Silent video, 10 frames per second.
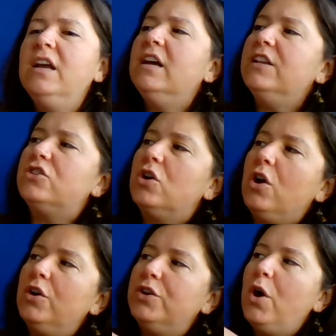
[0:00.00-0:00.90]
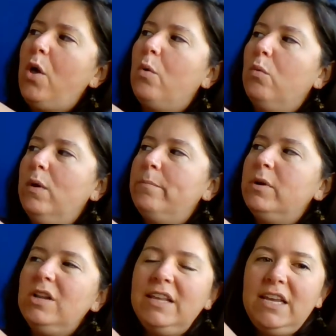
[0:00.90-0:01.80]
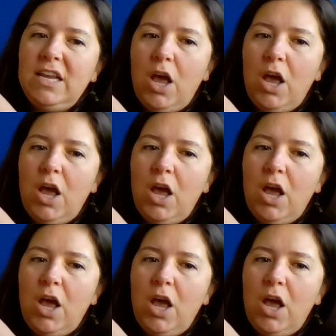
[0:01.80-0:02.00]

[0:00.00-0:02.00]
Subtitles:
It's called Wemberly